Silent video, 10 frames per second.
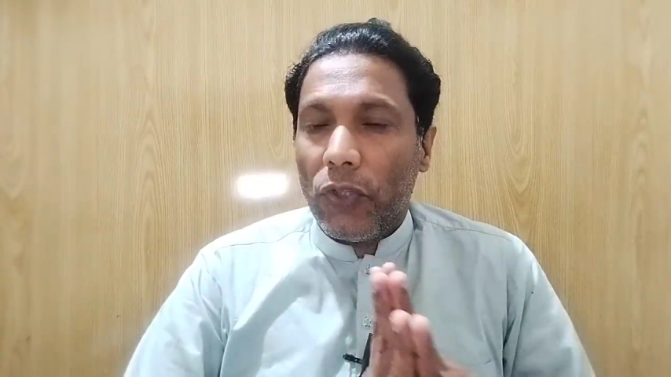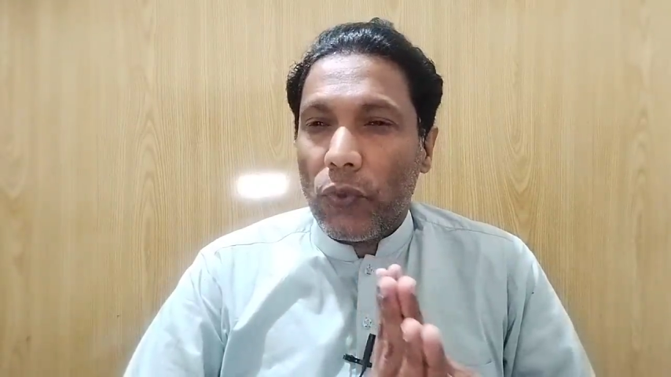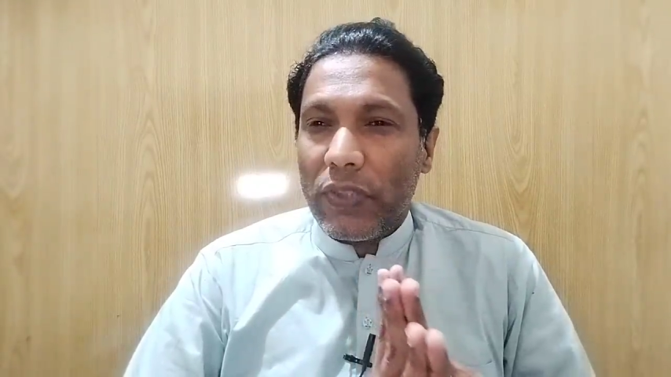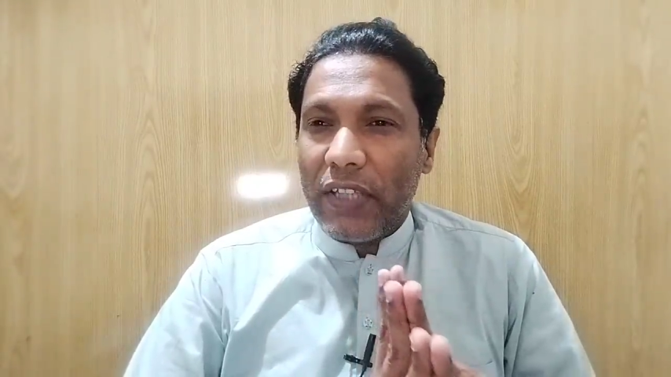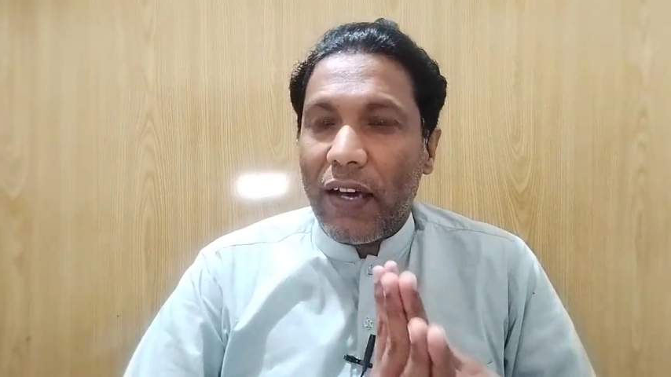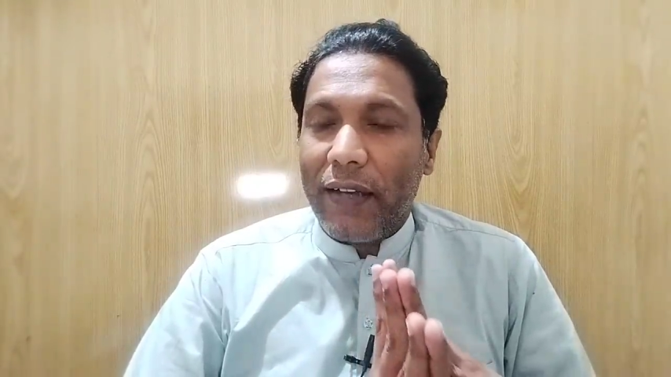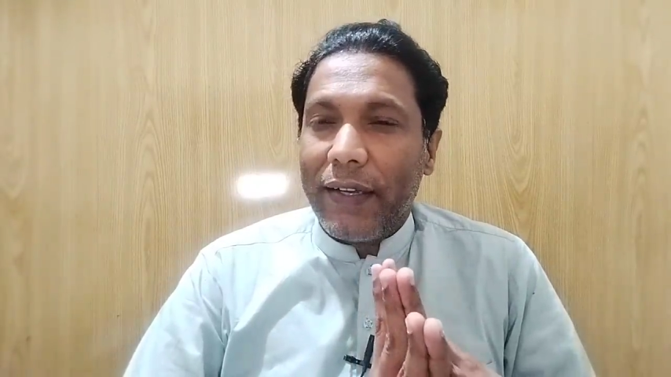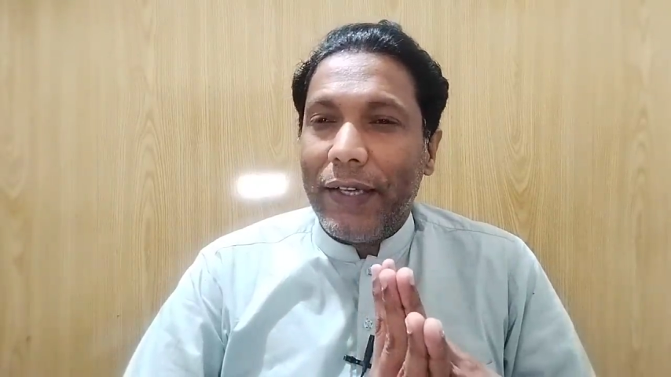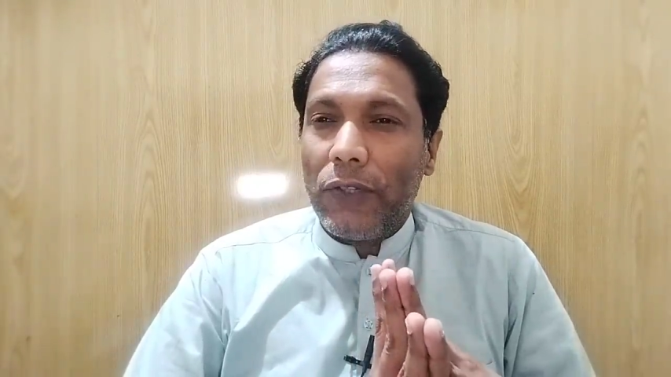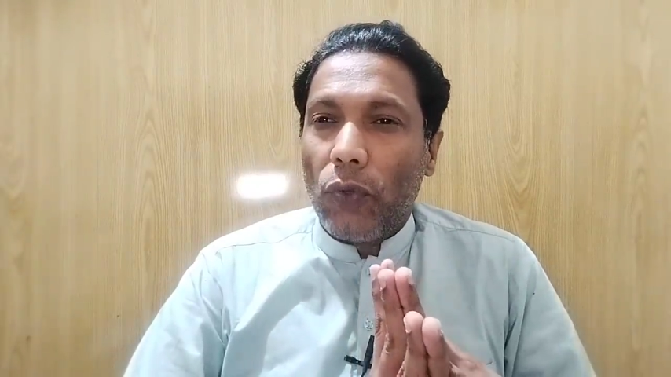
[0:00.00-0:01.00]
to
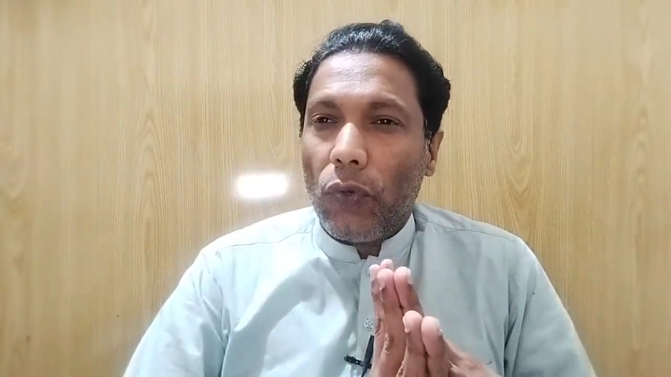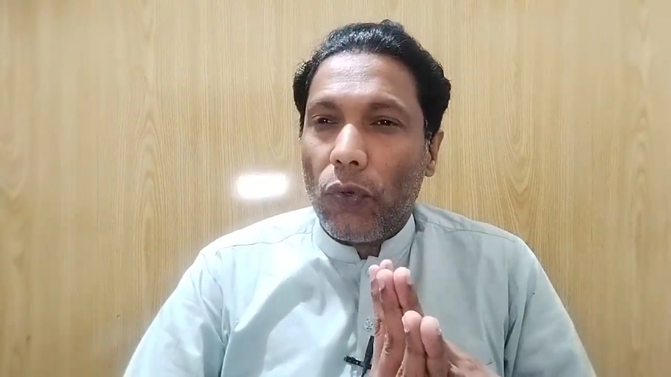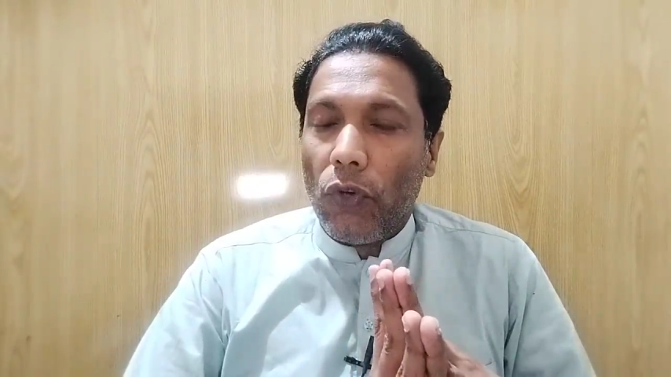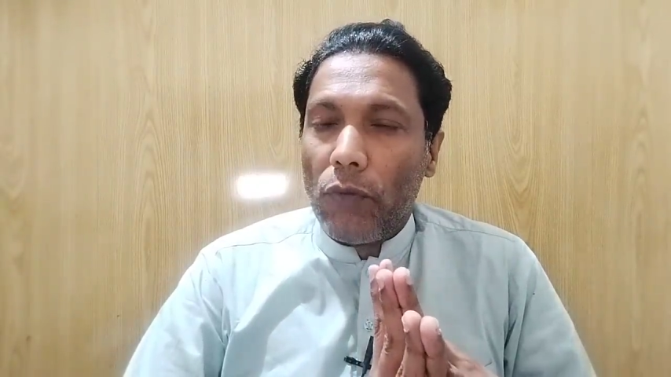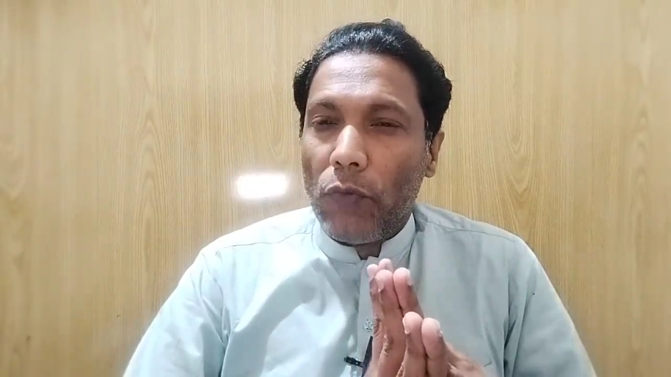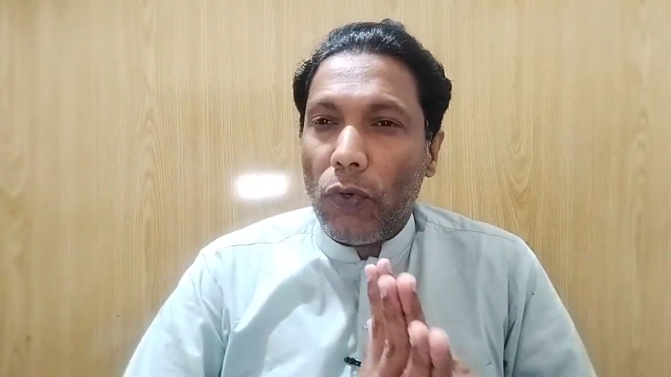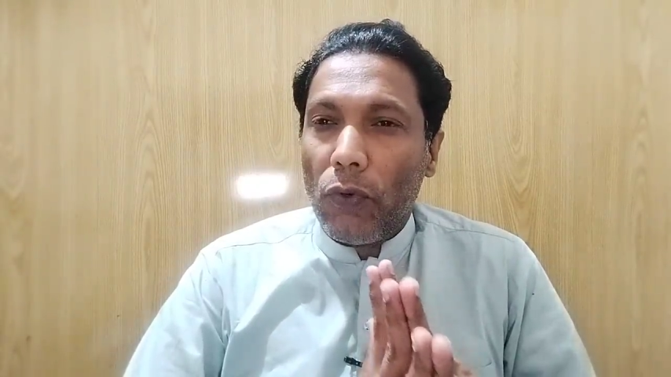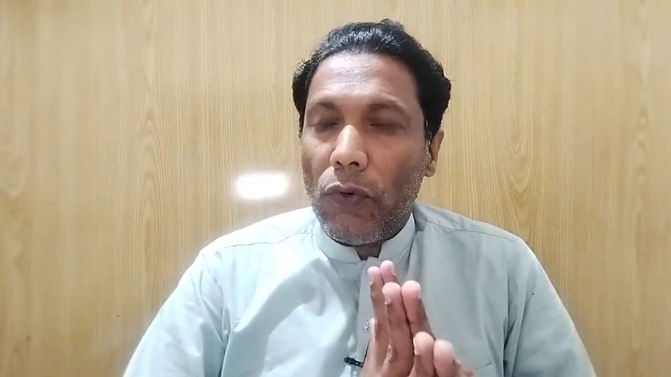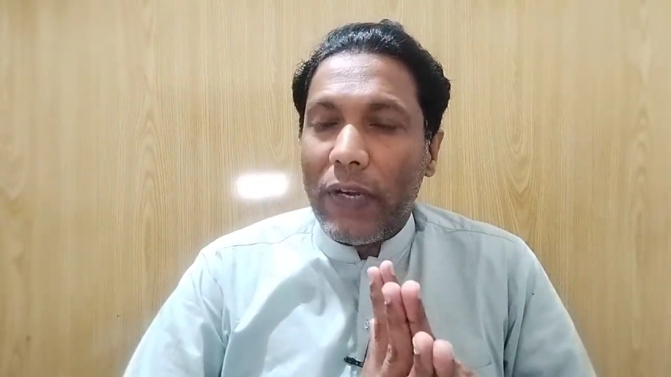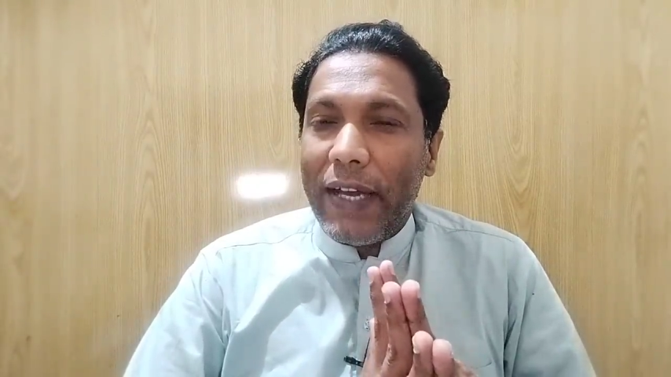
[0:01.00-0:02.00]
target
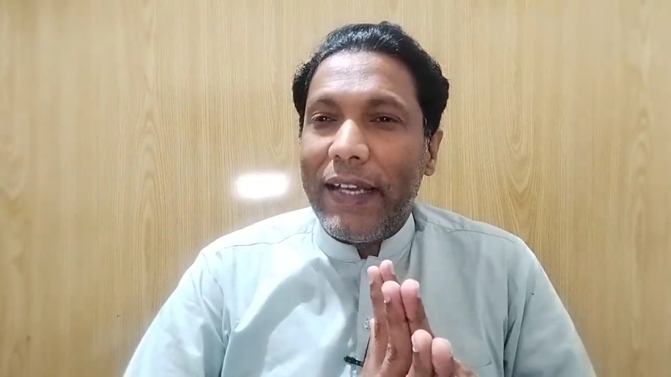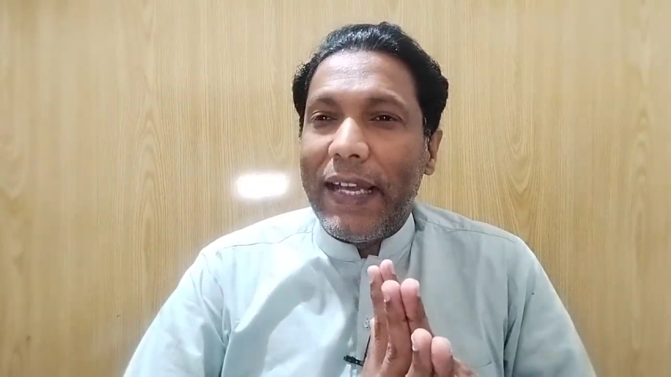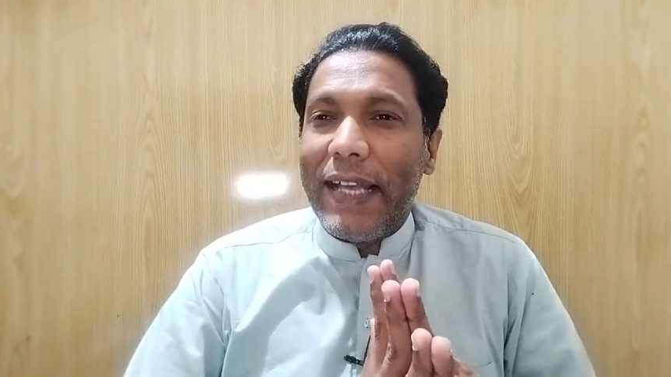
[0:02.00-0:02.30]
Oromo and